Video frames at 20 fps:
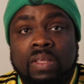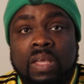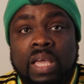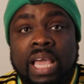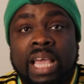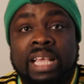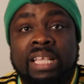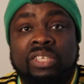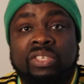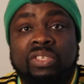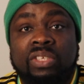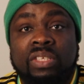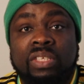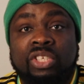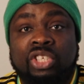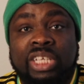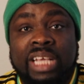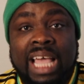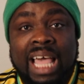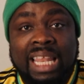is
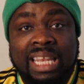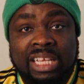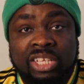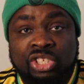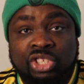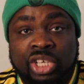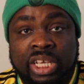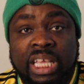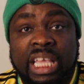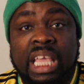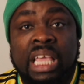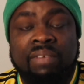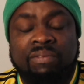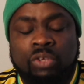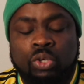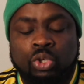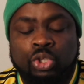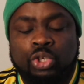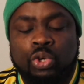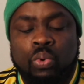challenging if
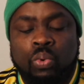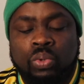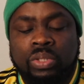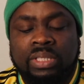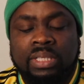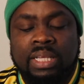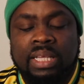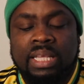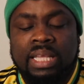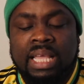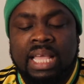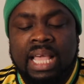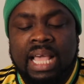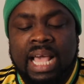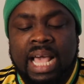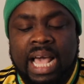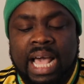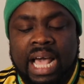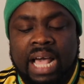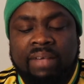you don't
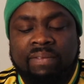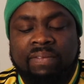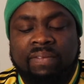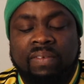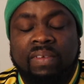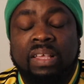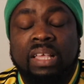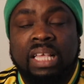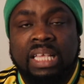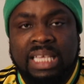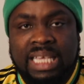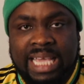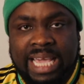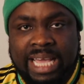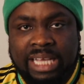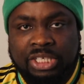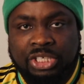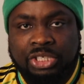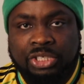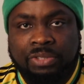have
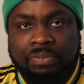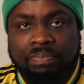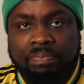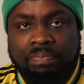cash.